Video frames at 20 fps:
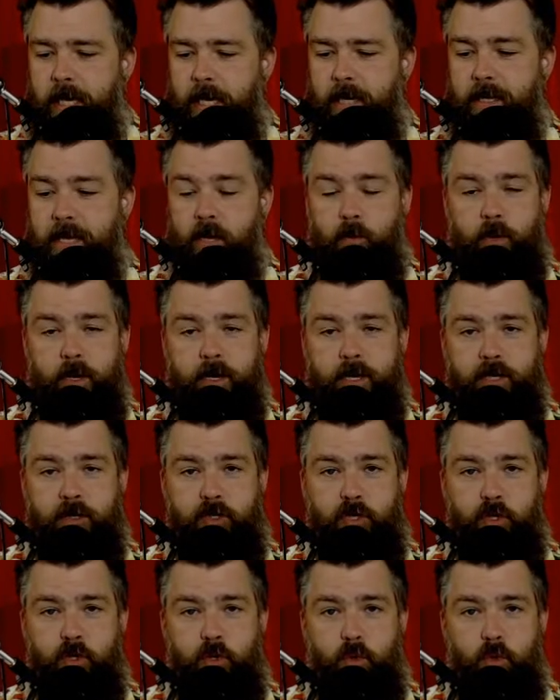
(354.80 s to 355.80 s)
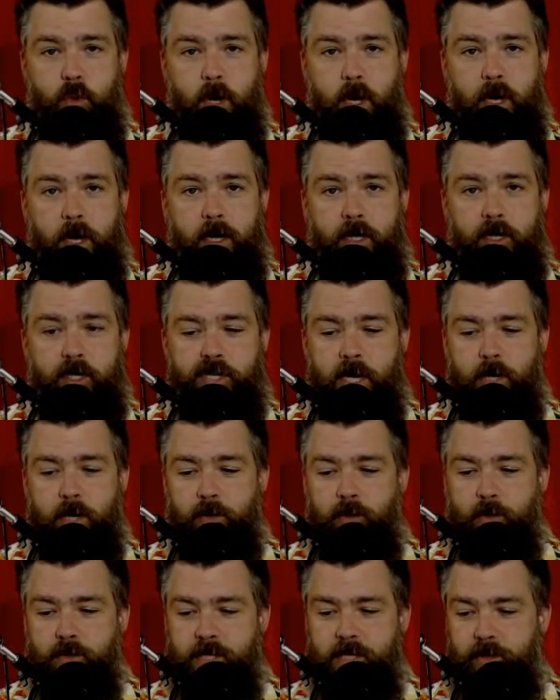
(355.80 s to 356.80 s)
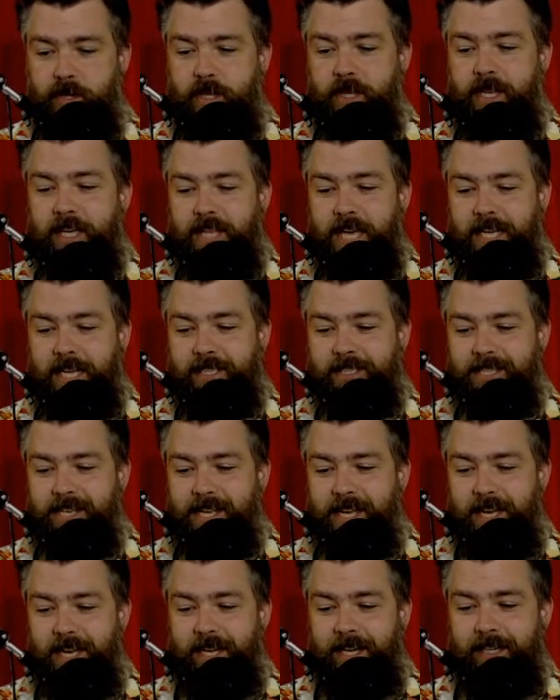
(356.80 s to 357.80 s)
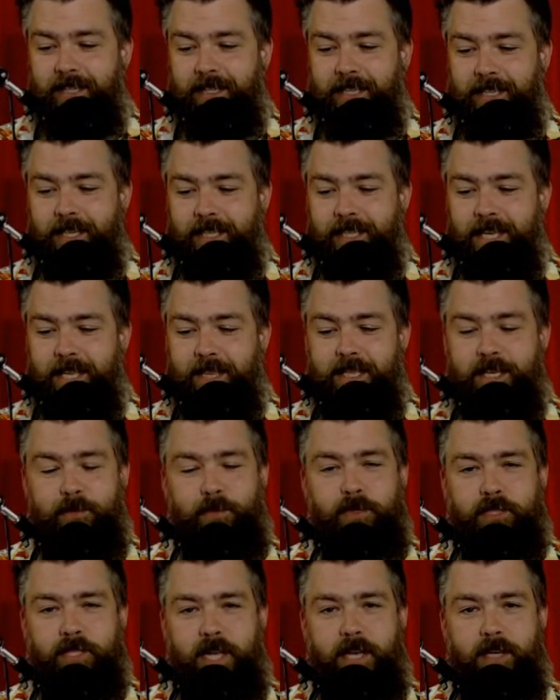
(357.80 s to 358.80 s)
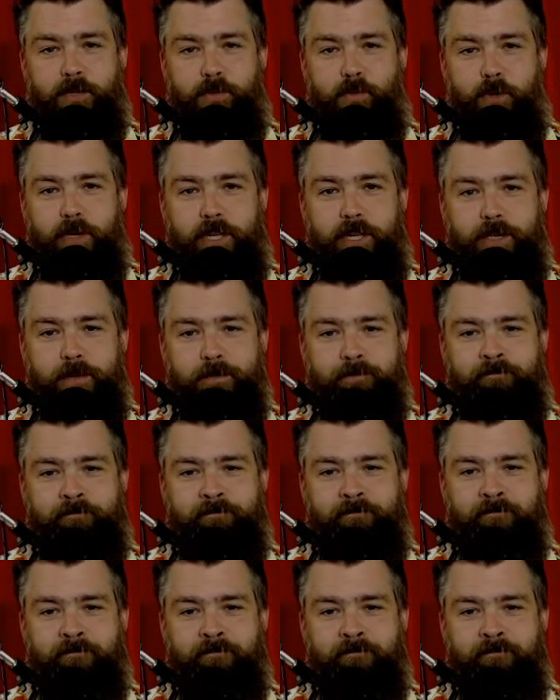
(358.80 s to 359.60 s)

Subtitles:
and get ready to shout those out. You like that theme music? It's pretty good.